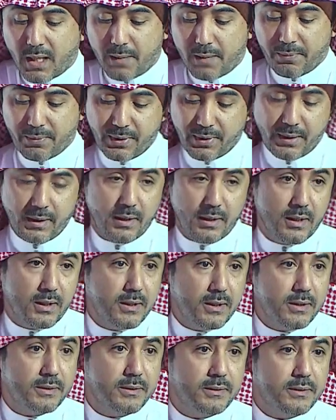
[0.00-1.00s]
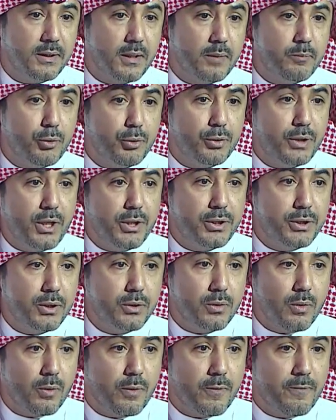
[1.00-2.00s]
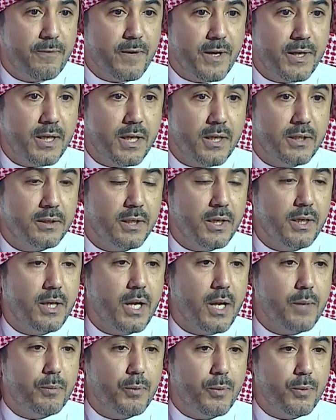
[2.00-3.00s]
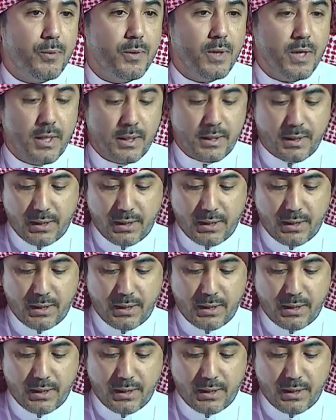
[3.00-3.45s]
is a mutation or a variant in ApoE2.